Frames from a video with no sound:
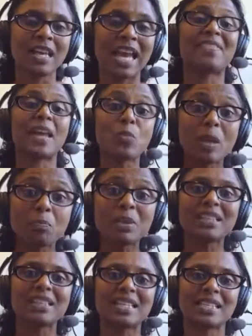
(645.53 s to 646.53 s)
And then we
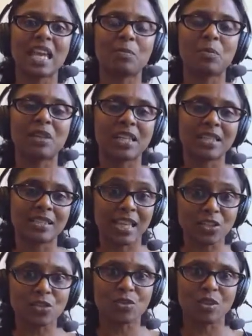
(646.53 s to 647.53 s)
built these capabilities
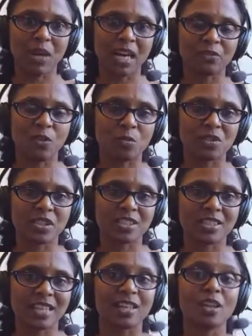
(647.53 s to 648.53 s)
into the platform
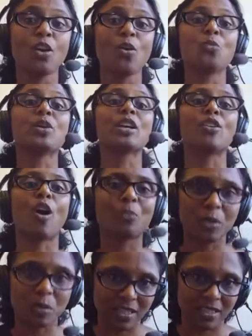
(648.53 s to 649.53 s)
such that we could
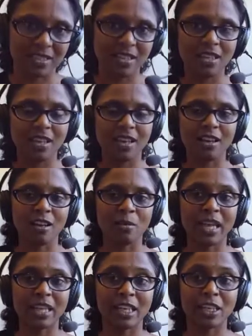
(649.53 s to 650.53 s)
optimize um,
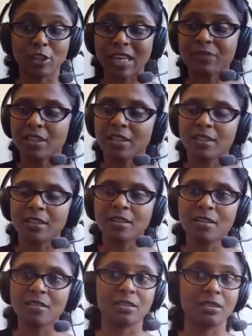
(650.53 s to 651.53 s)
and you know, give the
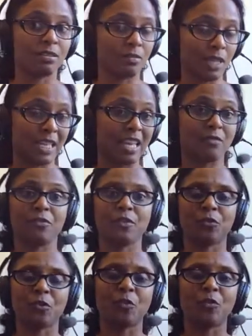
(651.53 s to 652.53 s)
again,
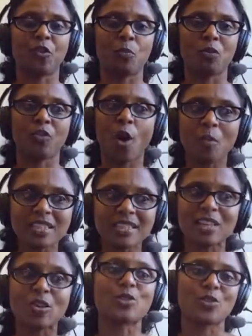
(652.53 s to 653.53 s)
for, for
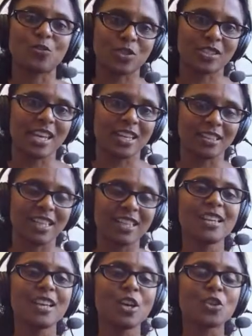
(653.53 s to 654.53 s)
performance and also for scale, right?
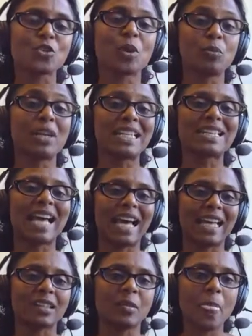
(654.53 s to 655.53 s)
So we, we did that.